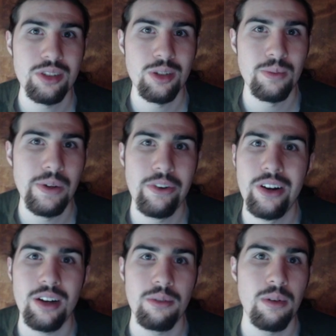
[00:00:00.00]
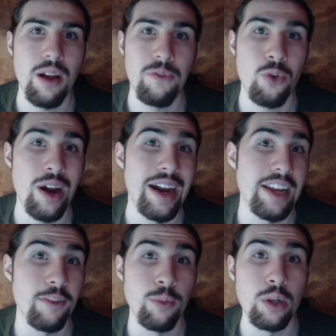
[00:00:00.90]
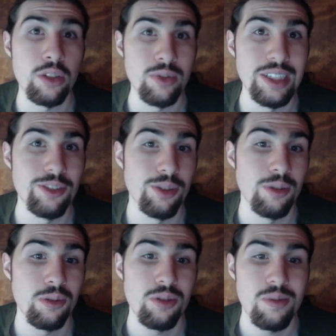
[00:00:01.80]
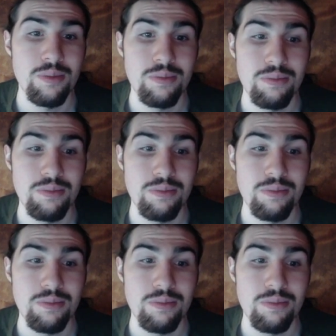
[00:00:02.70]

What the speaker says: So there are a variety of water creatures.